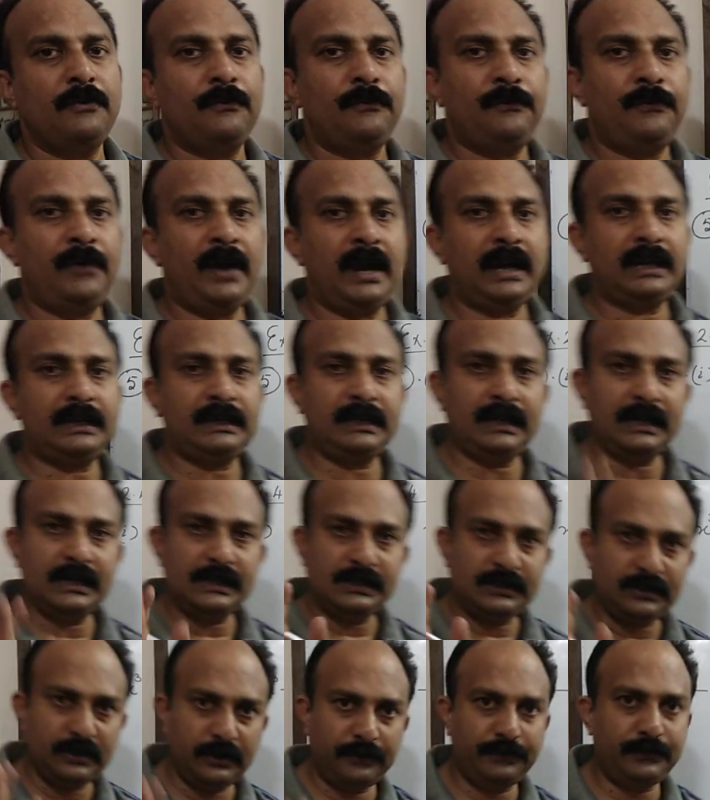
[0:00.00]

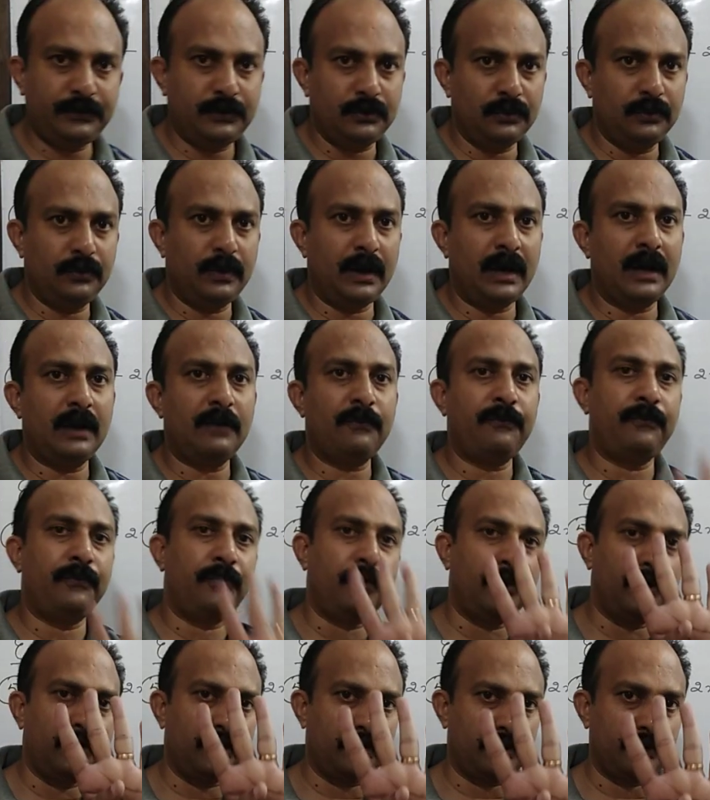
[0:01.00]
Factors of 2 are
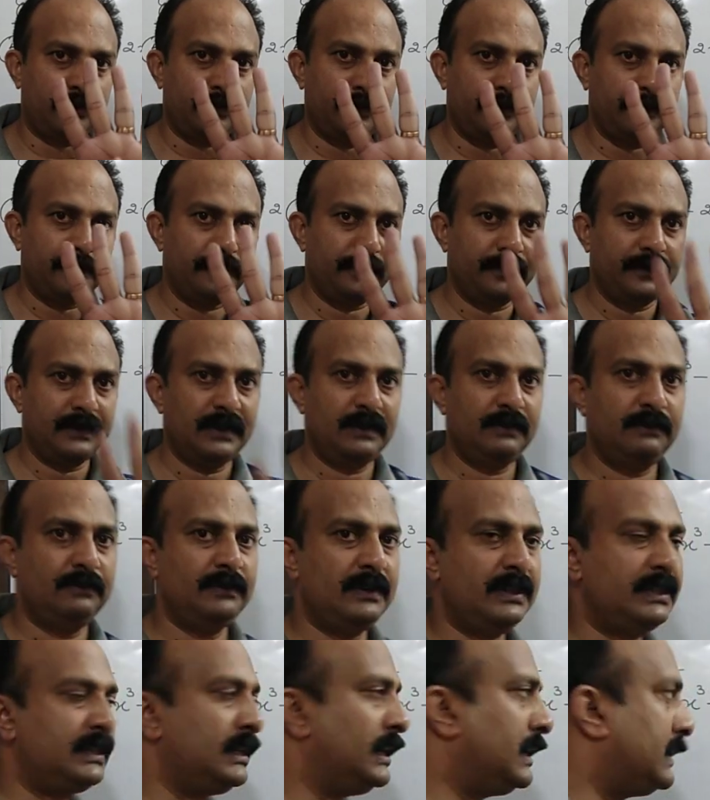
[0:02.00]
4.
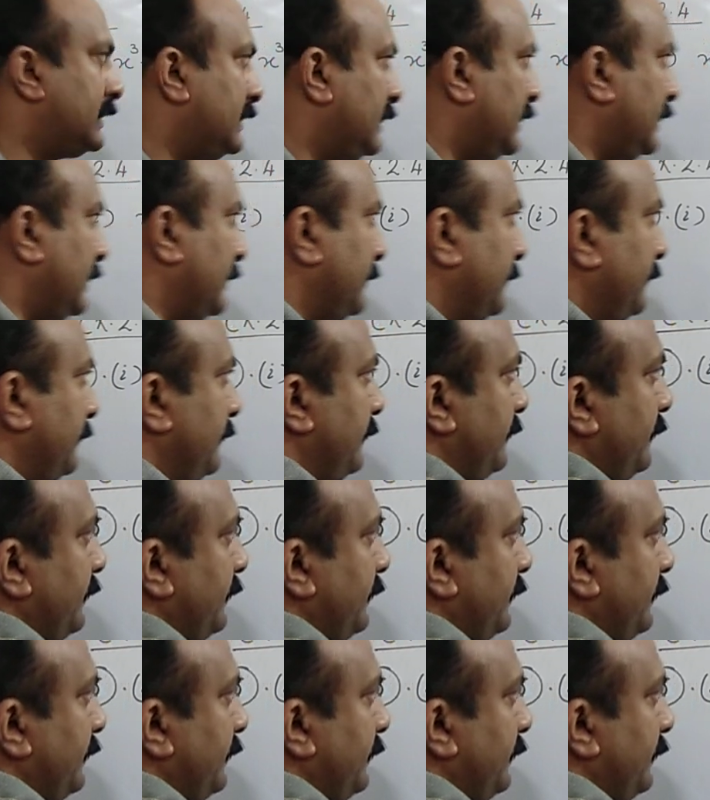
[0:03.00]
Which are they?